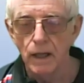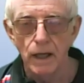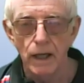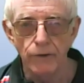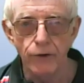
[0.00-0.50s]

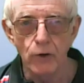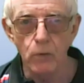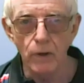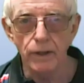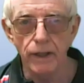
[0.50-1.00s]
If you're
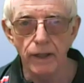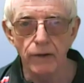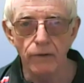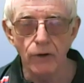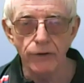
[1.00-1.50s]
working,
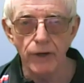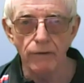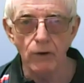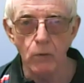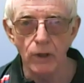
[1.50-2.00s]
you've got to have
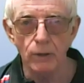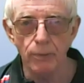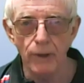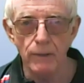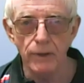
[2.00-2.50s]
a work
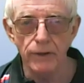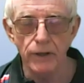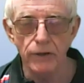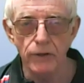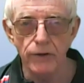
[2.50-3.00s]
permit that
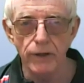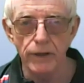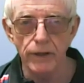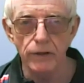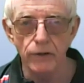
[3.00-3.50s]

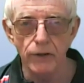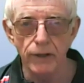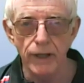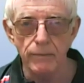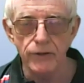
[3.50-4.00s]
you can
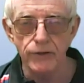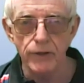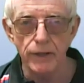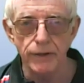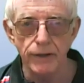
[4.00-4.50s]

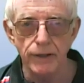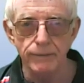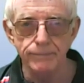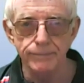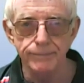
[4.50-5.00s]
demonstrate to
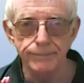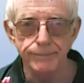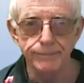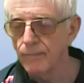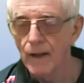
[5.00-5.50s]
them.
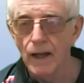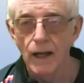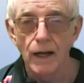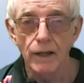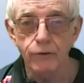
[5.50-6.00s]

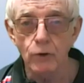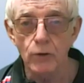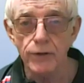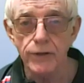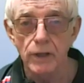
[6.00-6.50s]
And of
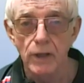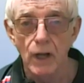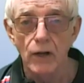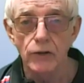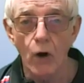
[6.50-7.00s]
course,
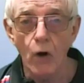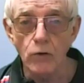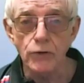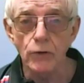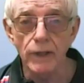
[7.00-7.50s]
you
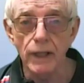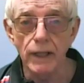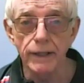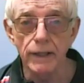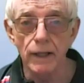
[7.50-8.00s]
also
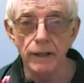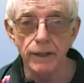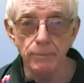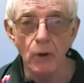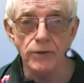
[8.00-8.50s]
need a
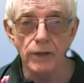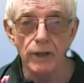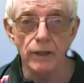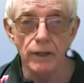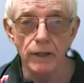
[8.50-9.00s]
deposit,
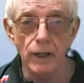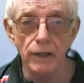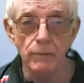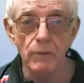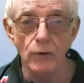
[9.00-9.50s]

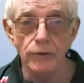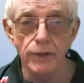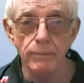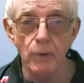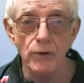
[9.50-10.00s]
an amount to
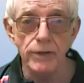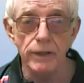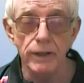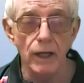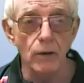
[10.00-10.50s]

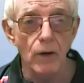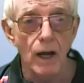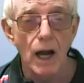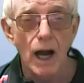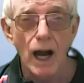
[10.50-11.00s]
deposit. Now,
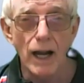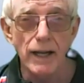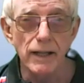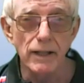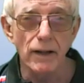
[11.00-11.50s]
I
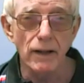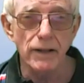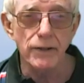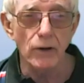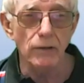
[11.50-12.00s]
hear that the
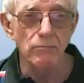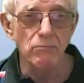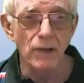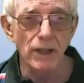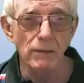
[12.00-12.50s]
sort of
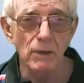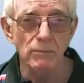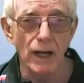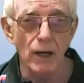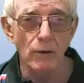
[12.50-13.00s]
minimum
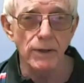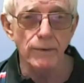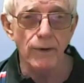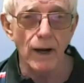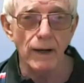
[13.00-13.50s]
now is
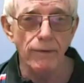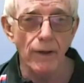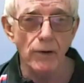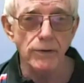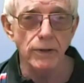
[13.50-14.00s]

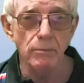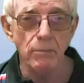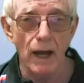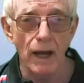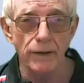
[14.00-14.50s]
5,000
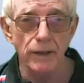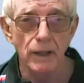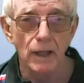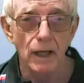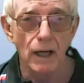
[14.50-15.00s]

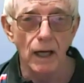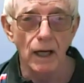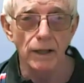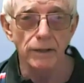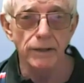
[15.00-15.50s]

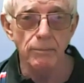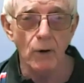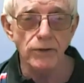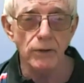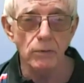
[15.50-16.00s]
baht
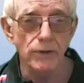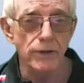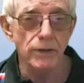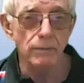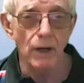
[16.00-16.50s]
deposit, which
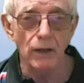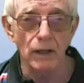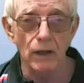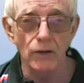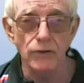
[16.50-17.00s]
is about
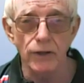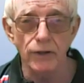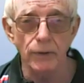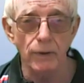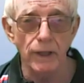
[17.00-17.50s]

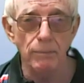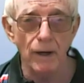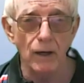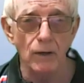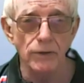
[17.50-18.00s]

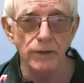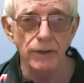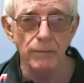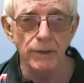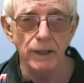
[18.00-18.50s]
£120 or
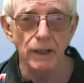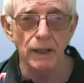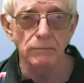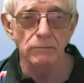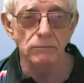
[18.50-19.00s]

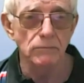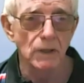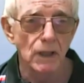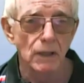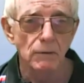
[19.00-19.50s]
something,
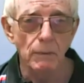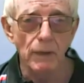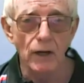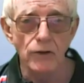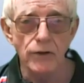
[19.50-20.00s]
maybe
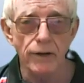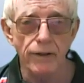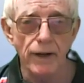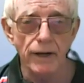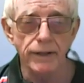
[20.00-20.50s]

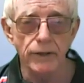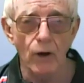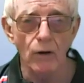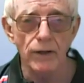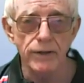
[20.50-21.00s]

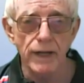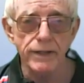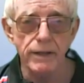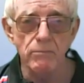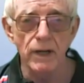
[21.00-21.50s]
$130. That's
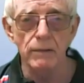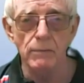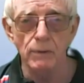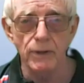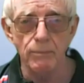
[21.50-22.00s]
the
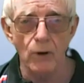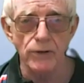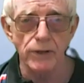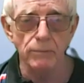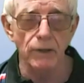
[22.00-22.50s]
minimum
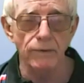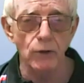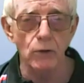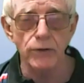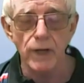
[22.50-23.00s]
deposit. But of
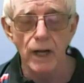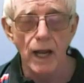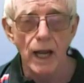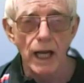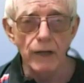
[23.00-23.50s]
course,
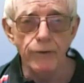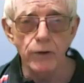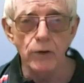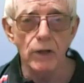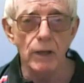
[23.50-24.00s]
if
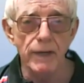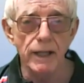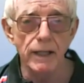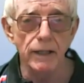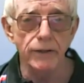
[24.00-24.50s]
you're coming
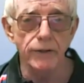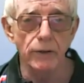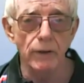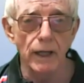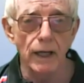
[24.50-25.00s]
here
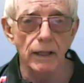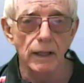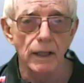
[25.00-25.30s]
to